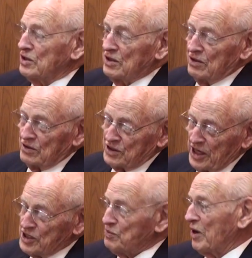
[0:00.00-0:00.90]
to
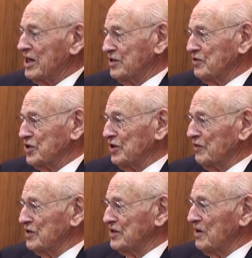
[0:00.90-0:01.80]
change branch of
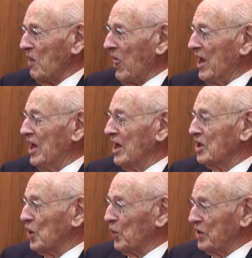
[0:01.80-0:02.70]
service
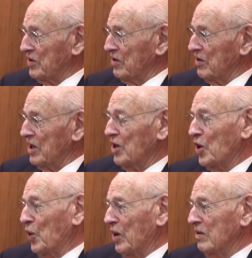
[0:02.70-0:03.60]
and go into the Air
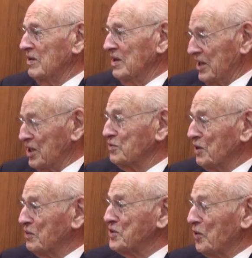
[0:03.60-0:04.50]
Corps.
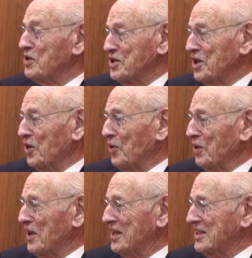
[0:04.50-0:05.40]
It was known as the Air Corps
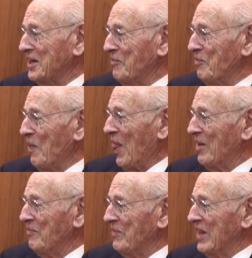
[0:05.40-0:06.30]
at that time.
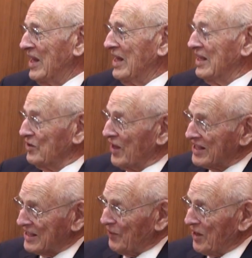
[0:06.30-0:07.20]
So
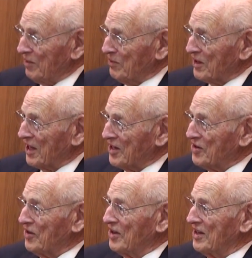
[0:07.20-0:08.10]
that's how I happened to get
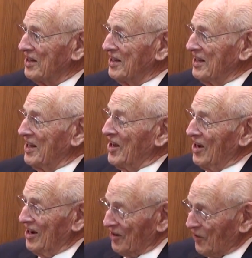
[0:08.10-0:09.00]
into the
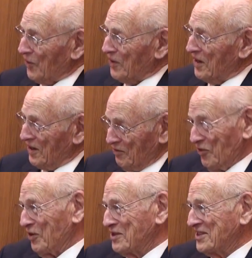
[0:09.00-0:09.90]
Air Corps, Air
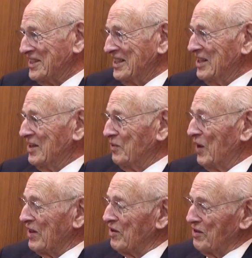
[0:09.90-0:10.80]
Force,
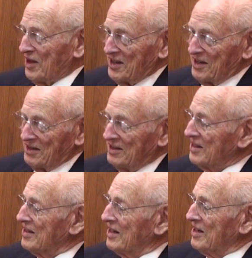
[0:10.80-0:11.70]
rather than in
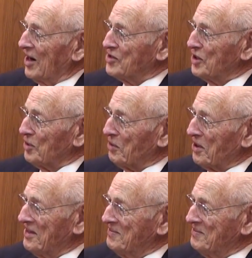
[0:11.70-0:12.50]
artillery.